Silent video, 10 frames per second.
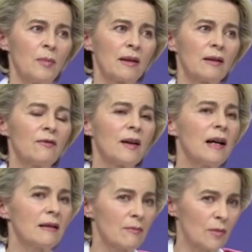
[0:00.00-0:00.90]
but the
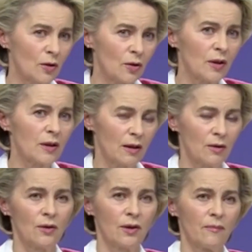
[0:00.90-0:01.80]
vast majority
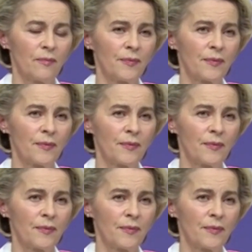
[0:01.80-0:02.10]
could.